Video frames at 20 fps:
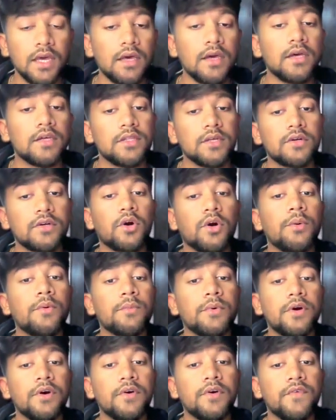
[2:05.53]
The
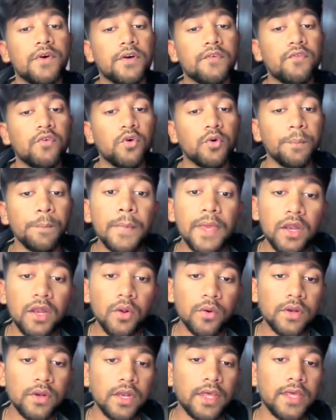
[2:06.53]
workflow may
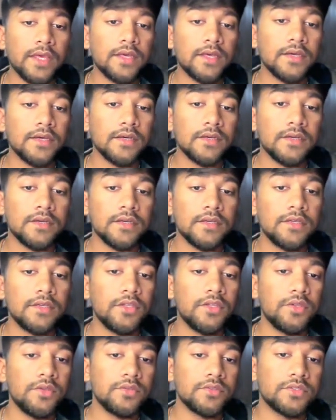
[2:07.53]
look like,
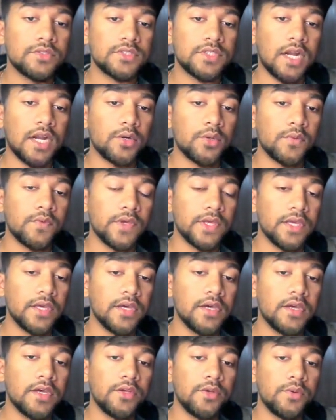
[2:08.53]
start over
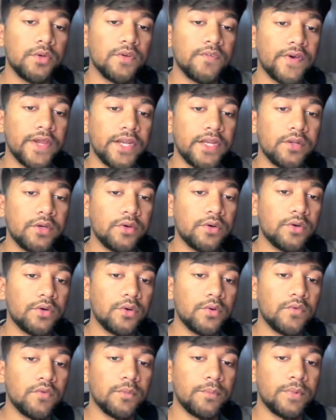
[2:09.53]
here, you divide
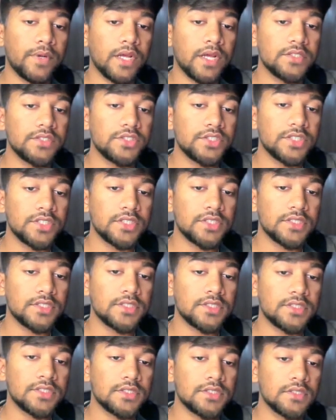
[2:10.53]
over
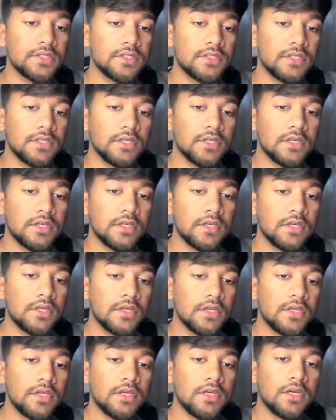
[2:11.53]
branches,
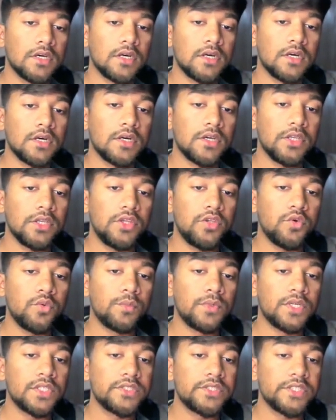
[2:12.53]
you
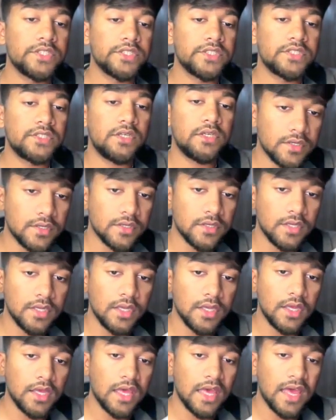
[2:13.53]
merge it,
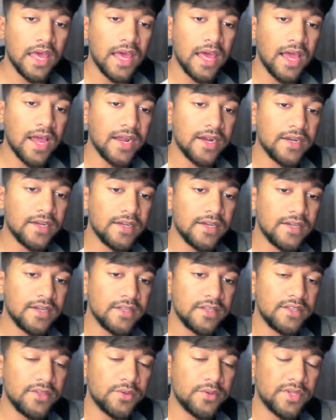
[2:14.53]
and
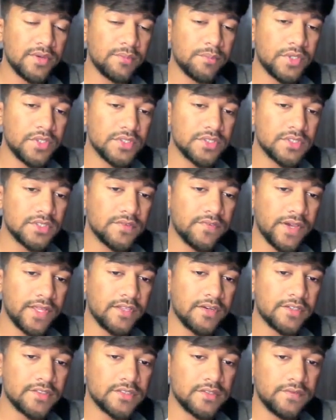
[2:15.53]
you can merge the
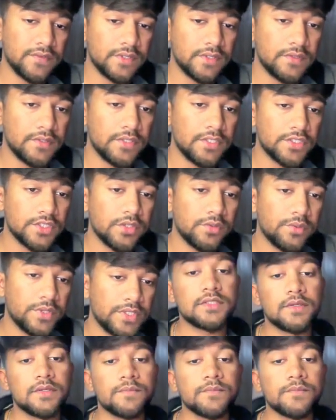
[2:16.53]
final result with the initial node.